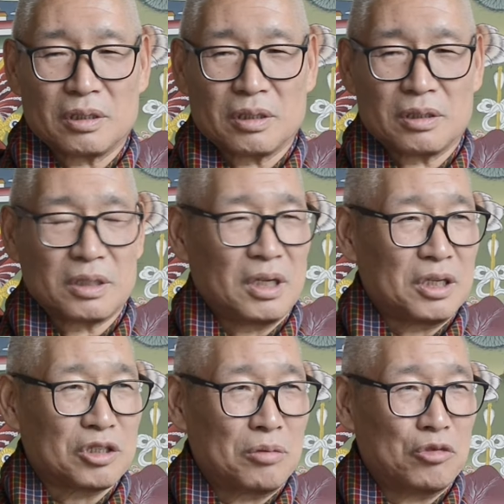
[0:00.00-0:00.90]
uh, see
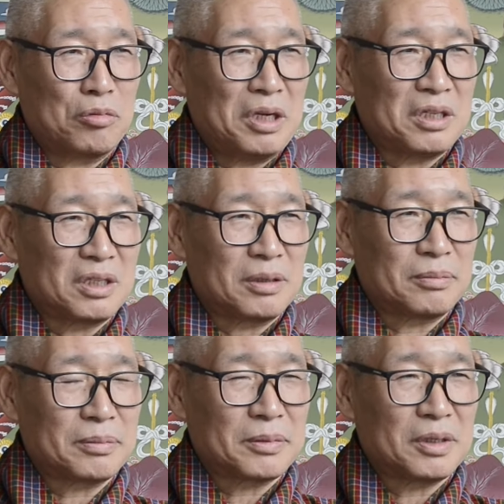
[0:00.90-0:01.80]
some movements.
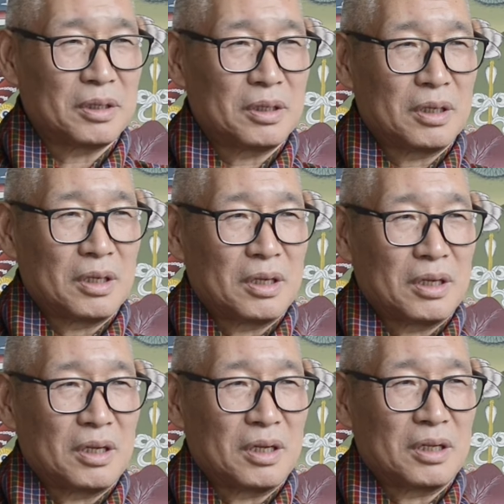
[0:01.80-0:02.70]

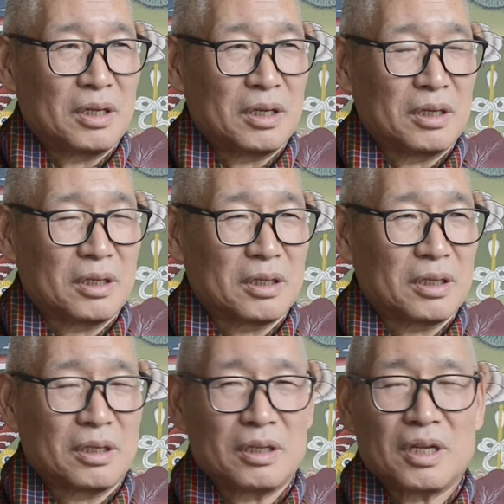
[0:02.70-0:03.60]
And uh,
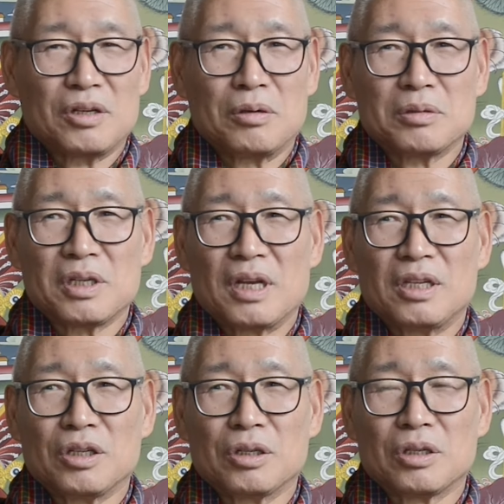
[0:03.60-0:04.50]
then obviously I
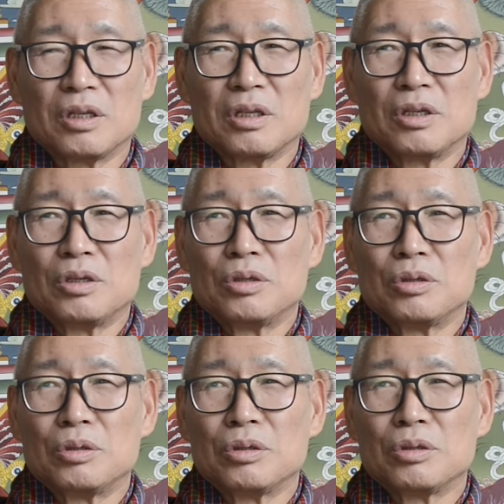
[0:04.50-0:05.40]
think
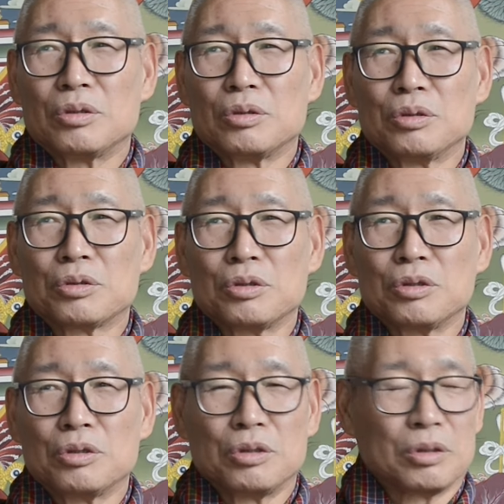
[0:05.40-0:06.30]

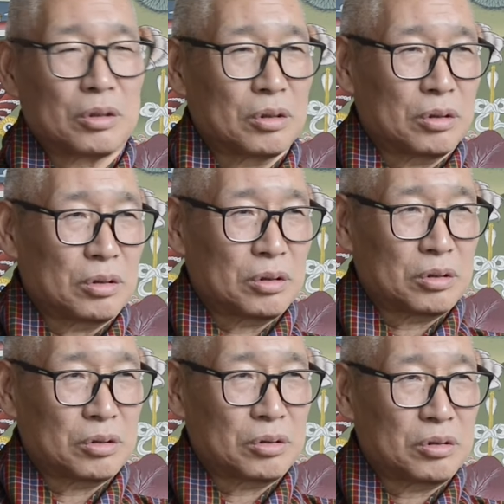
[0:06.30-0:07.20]
DUSU
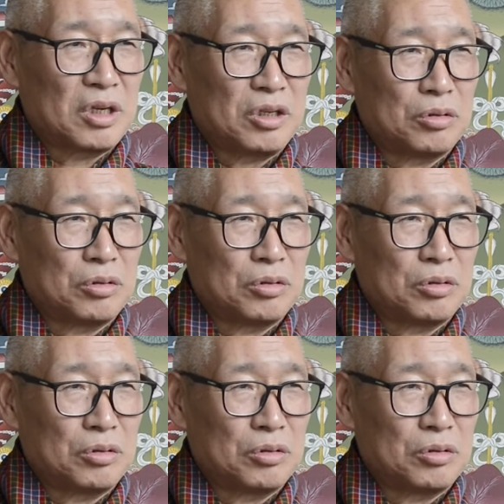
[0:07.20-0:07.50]
Student